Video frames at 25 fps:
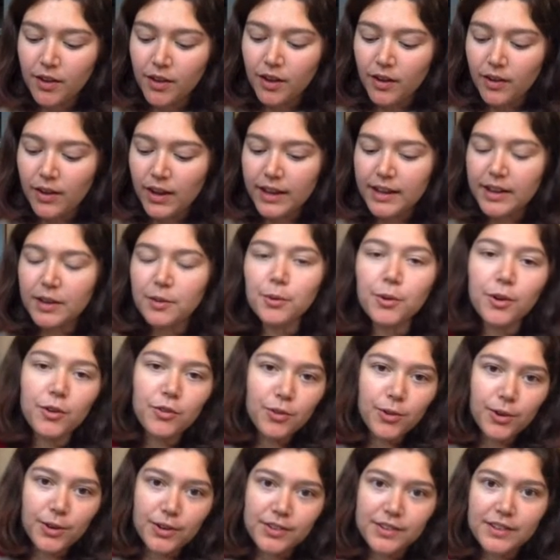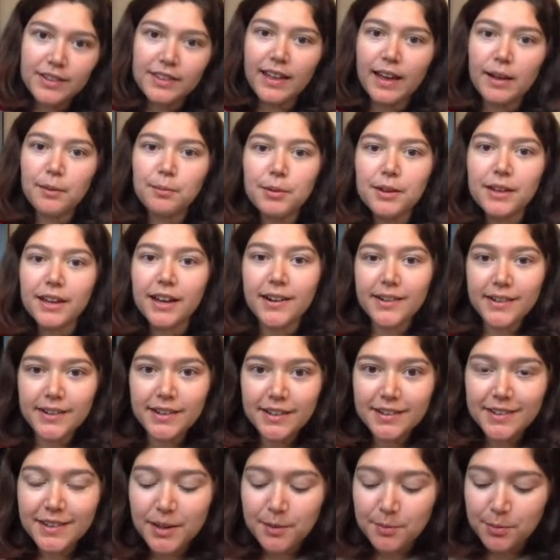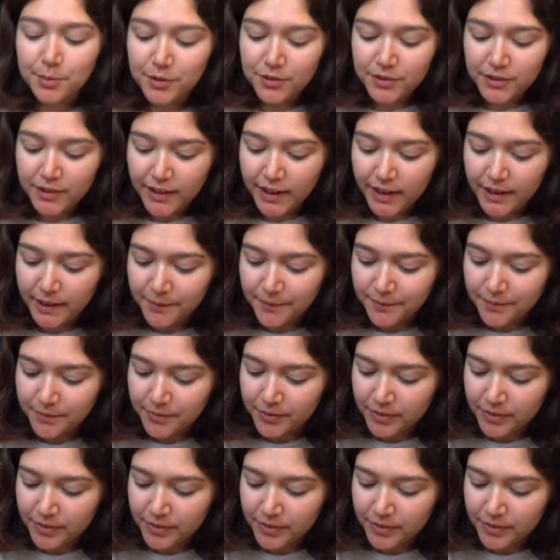Okay, and we'll of course see that play out in examples today.